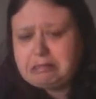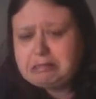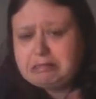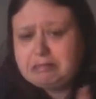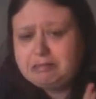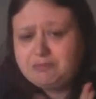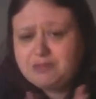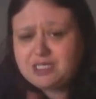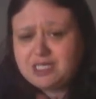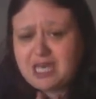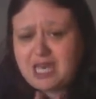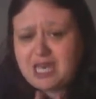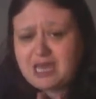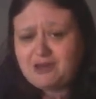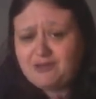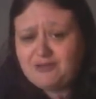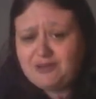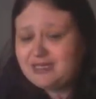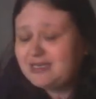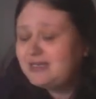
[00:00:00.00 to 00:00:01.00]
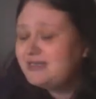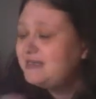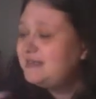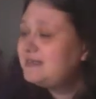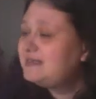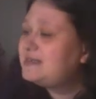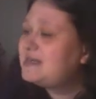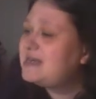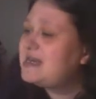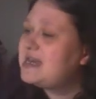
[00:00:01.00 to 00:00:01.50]
Scared.
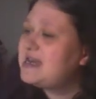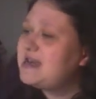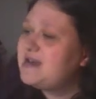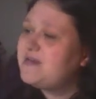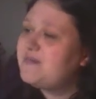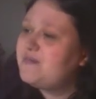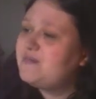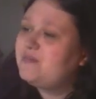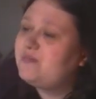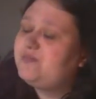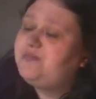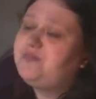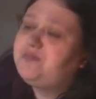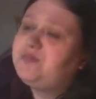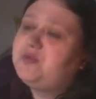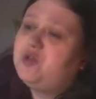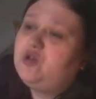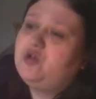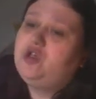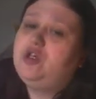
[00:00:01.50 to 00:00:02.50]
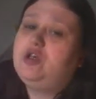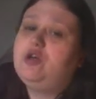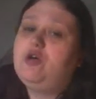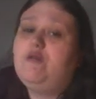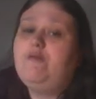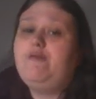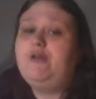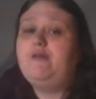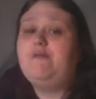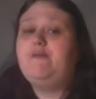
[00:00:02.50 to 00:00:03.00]
So she's
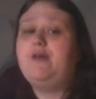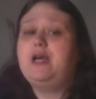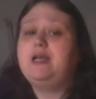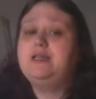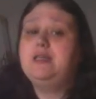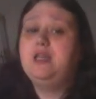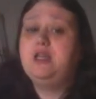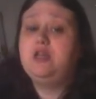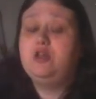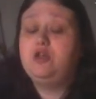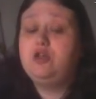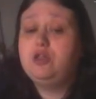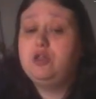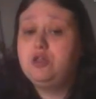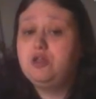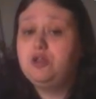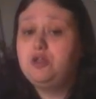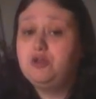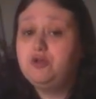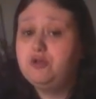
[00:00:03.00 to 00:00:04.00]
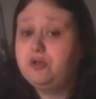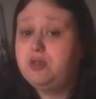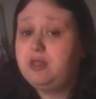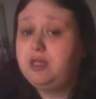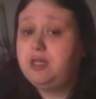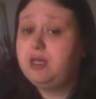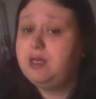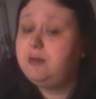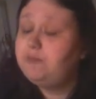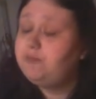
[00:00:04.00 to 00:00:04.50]
gone for her vaccinations on Tuesday.